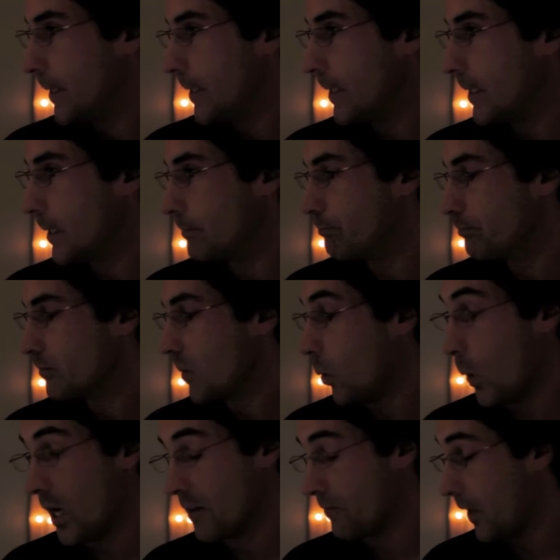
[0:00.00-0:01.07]

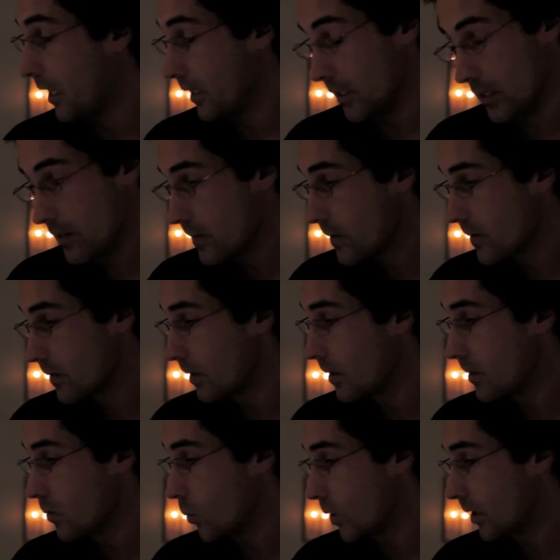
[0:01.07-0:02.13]
Wi-Fi
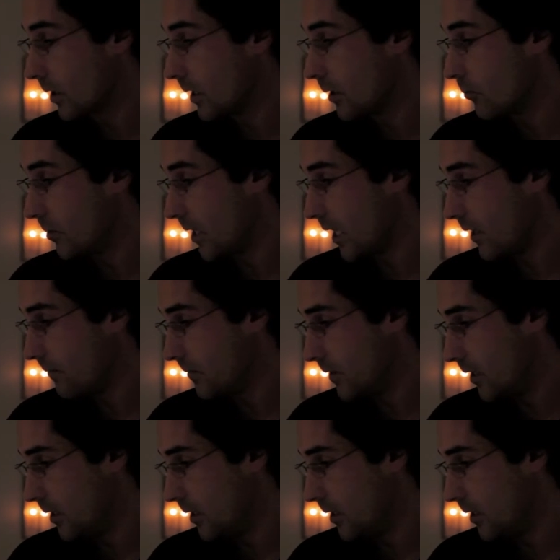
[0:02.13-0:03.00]
is working. We have